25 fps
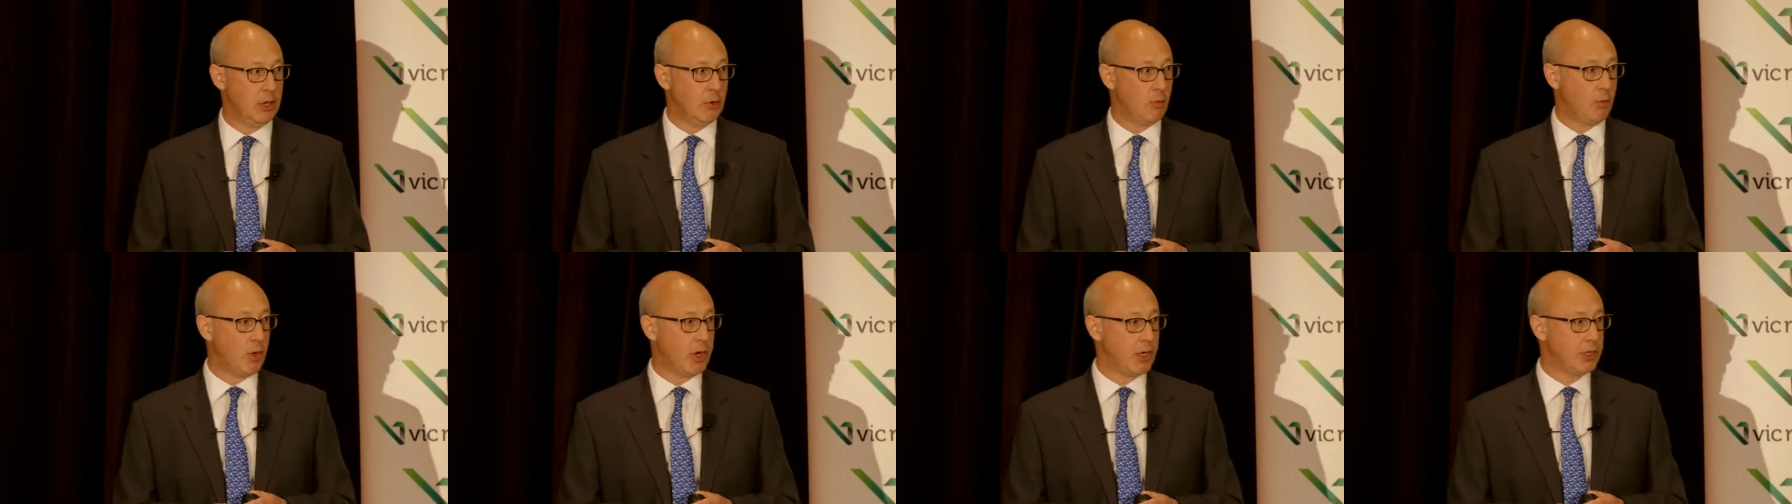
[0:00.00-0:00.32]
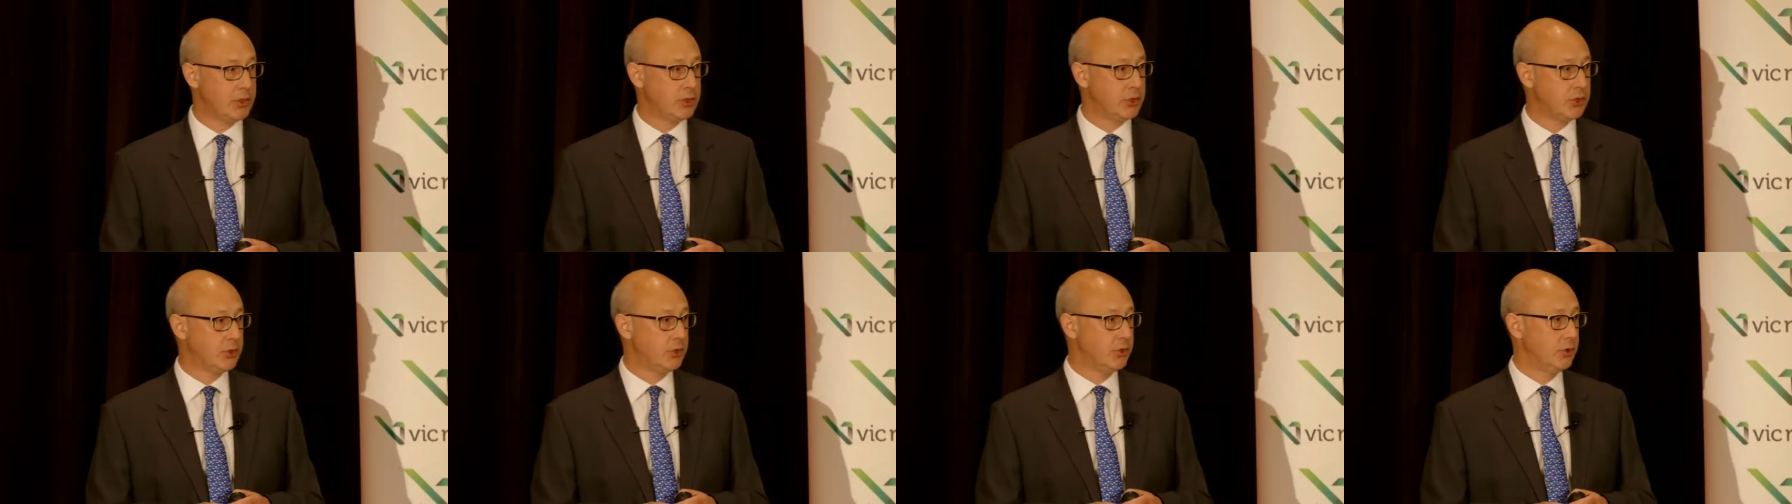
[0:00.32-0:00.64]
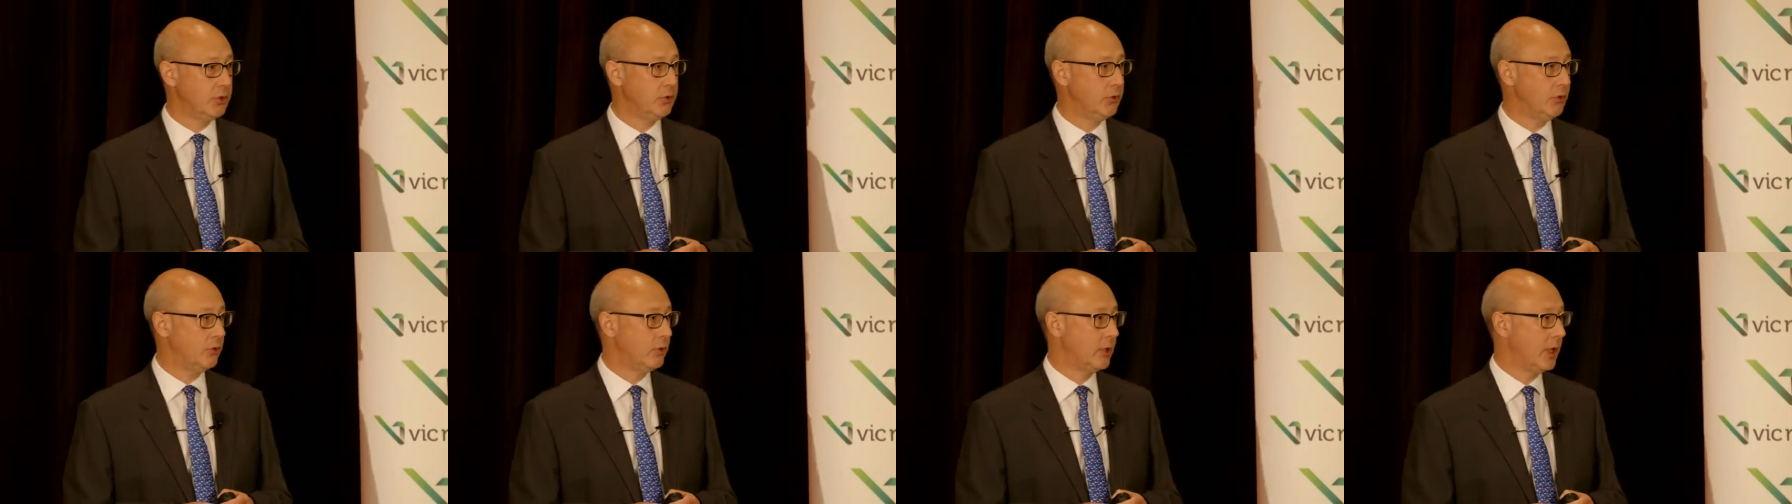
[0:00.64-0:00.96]
One is
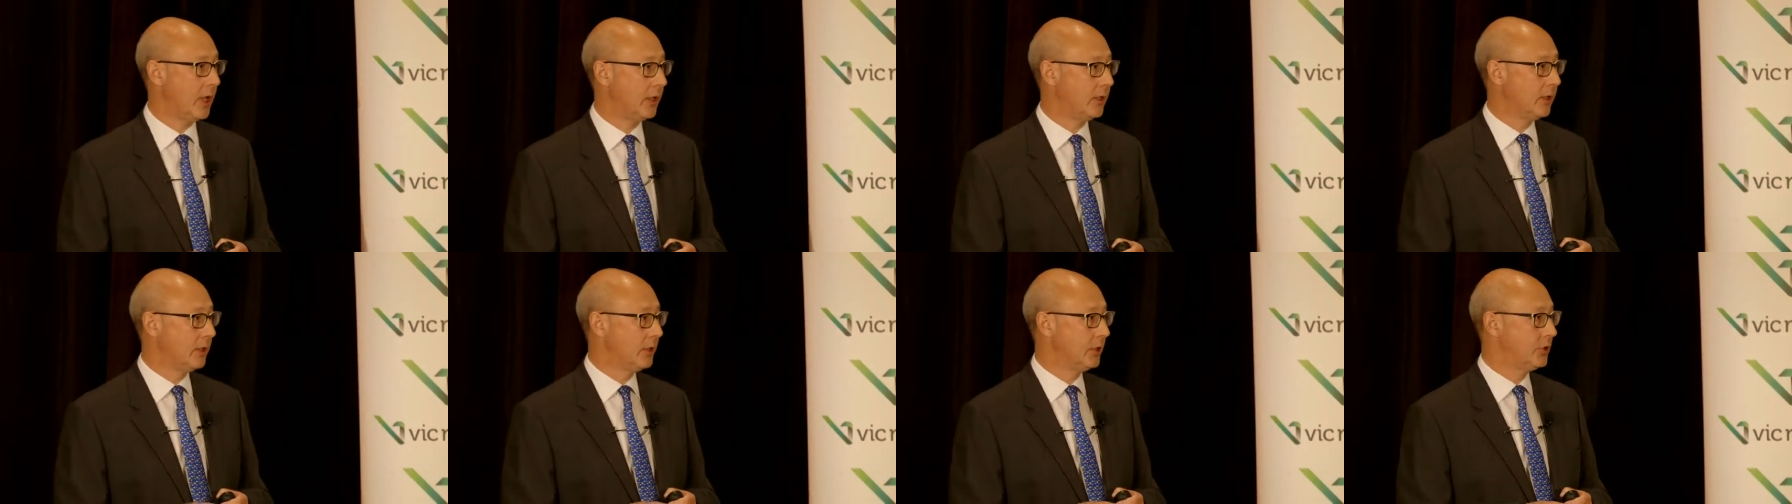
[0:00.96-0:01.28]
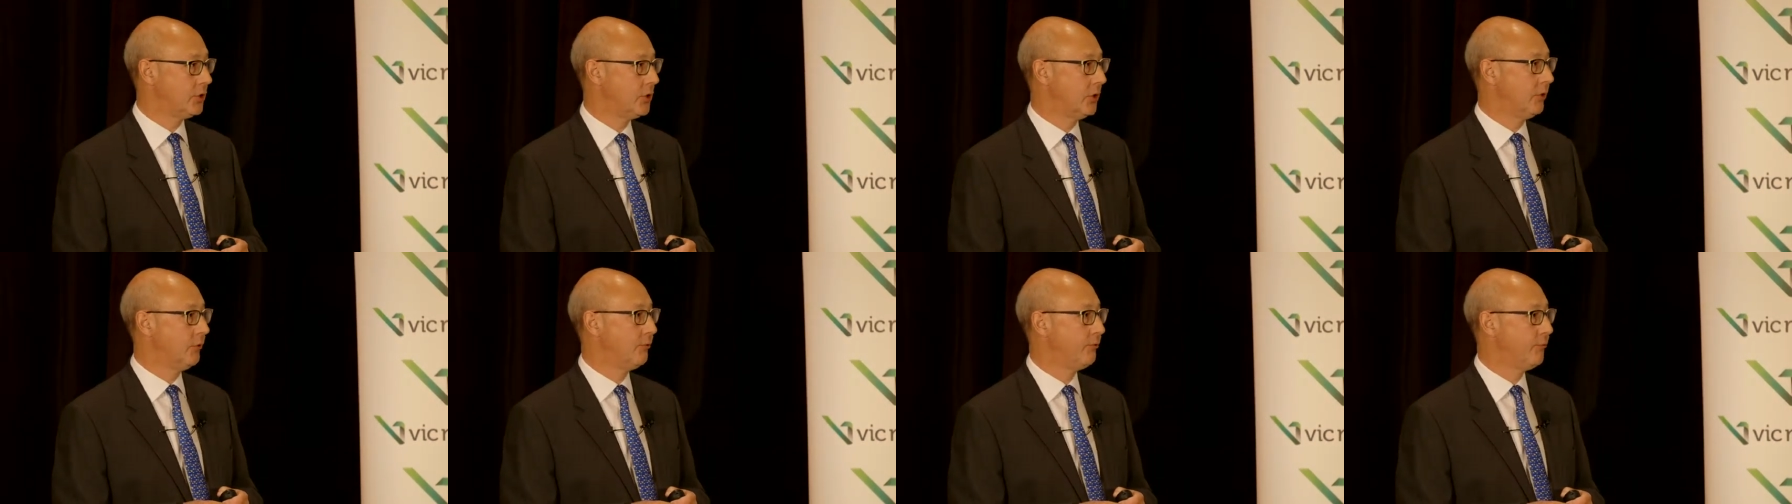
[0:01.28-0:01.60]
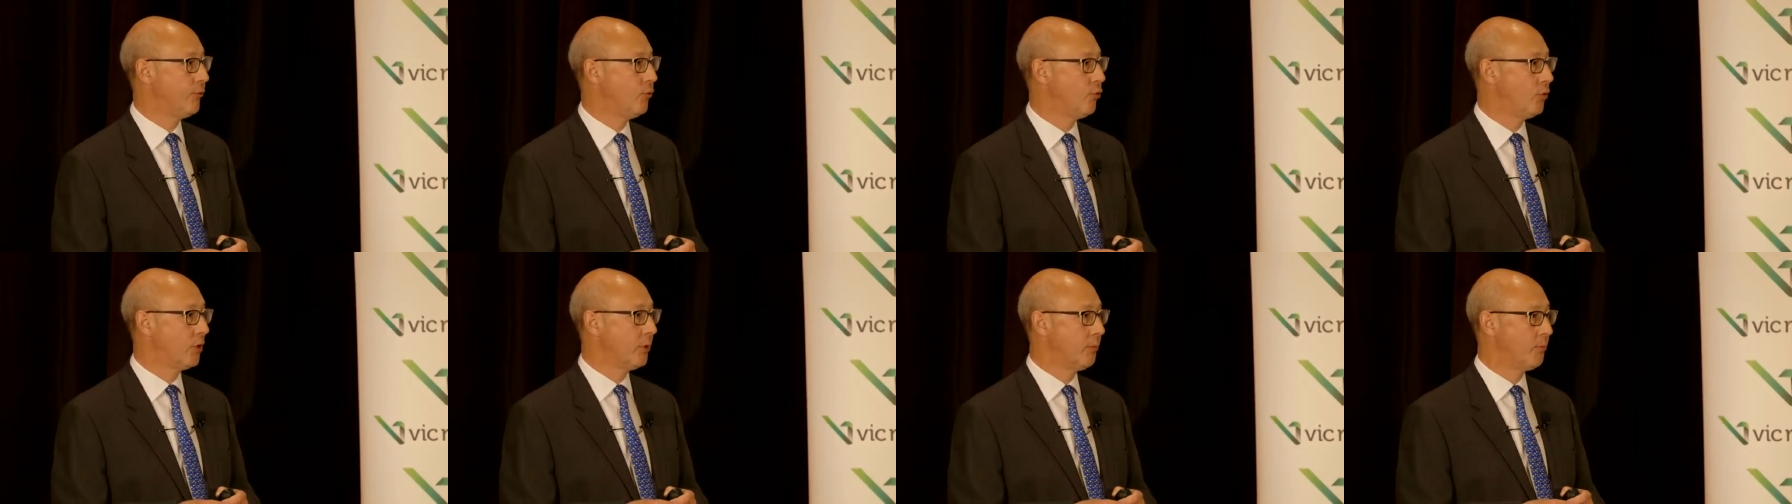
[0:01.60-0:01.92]
to achieve
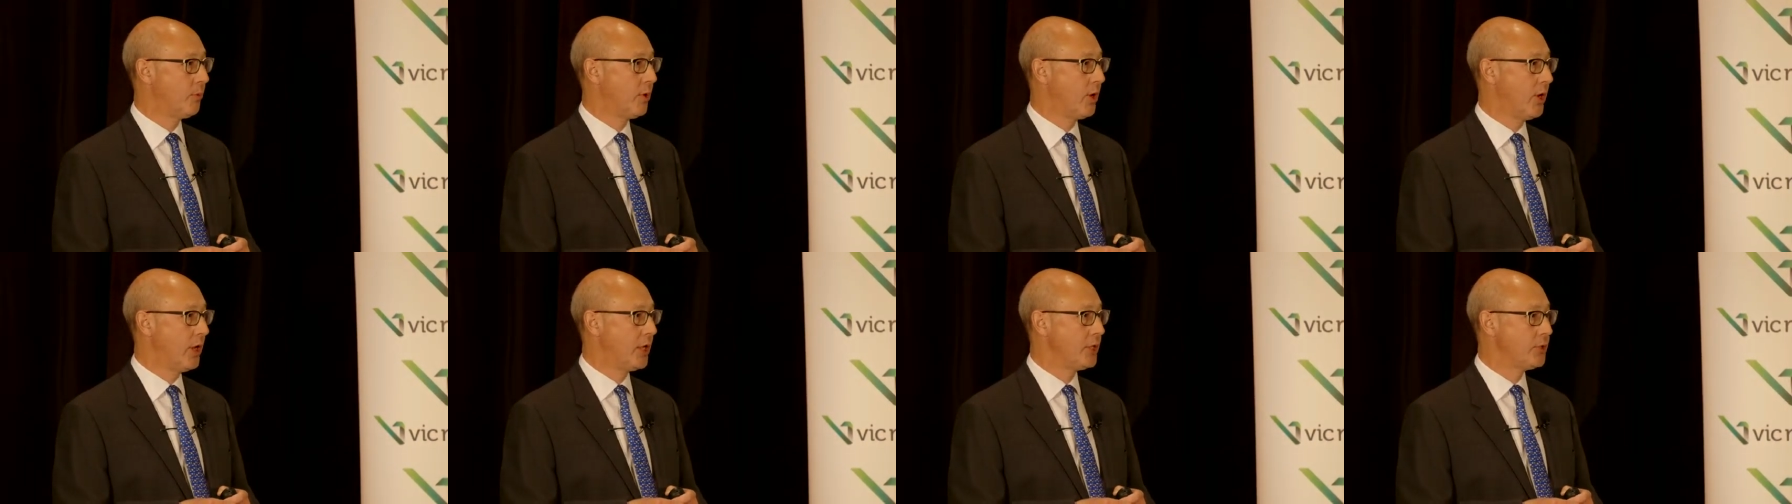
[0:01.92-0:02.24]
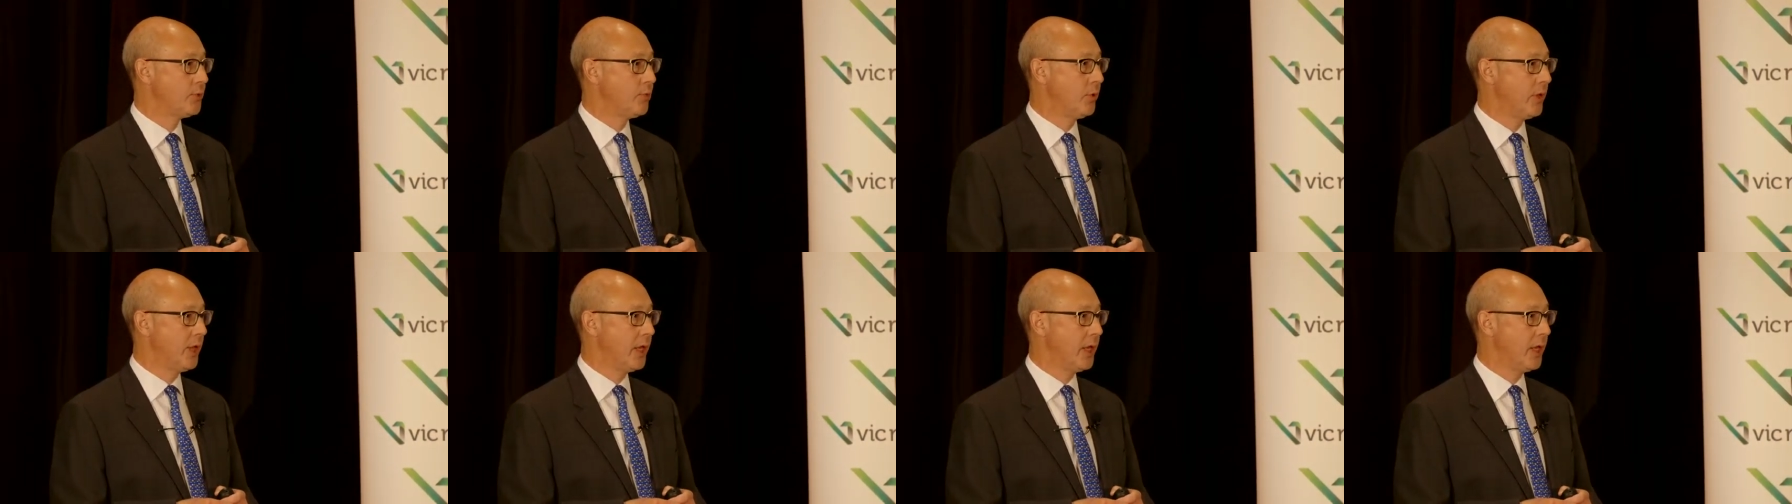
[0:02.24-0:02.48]
full compliance